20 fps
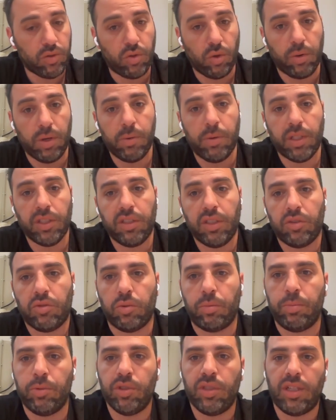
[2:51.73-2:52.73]
So we wanted
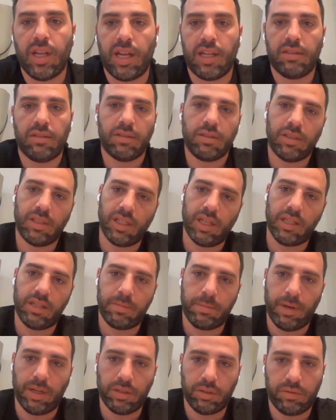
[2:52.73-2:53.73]
to put that
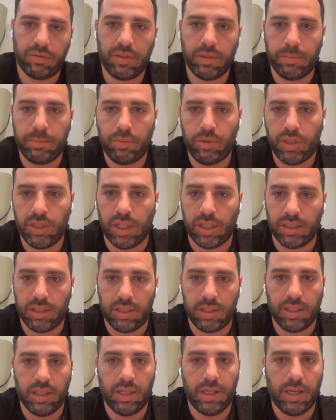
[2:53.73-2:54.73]
as part of the product,
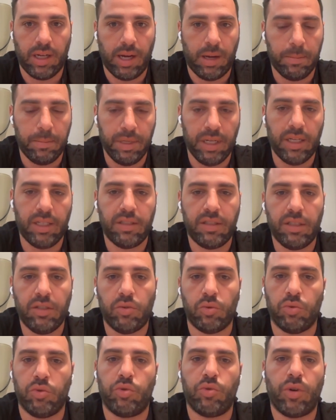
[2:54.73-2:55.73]
the ability
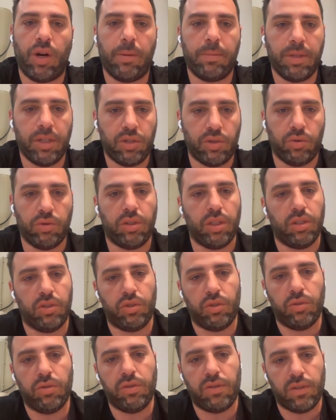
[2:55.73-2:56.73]
to troubleshoot
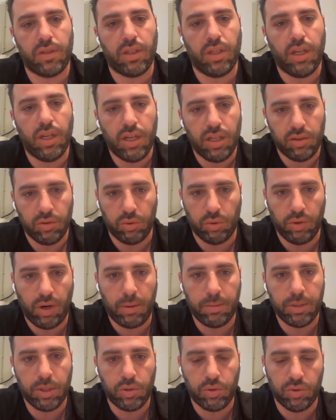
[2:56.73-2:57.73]
issues, to
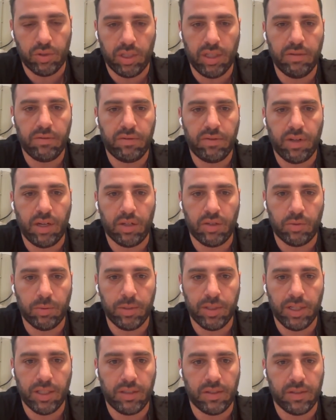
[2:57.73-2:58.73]
troubleshoot infra
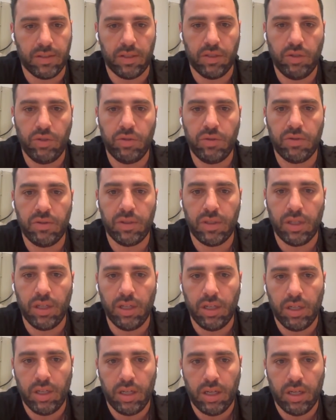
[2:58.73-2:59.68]
Kubernetes issues